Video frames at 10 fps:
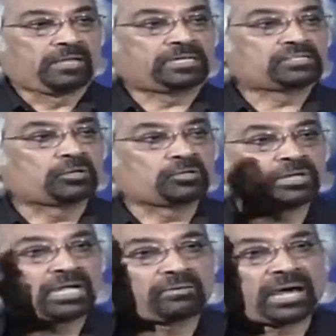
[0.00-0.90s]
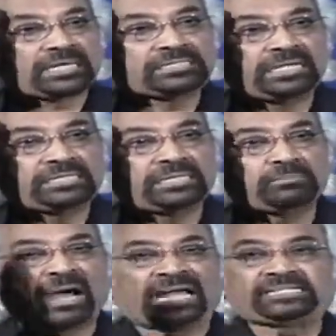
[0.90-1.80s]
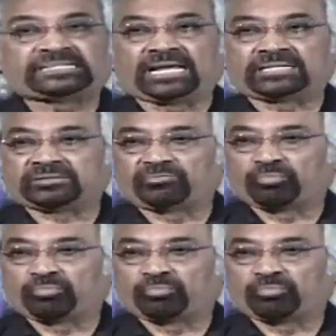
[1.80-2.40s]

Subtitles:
It is going to require change in mindset.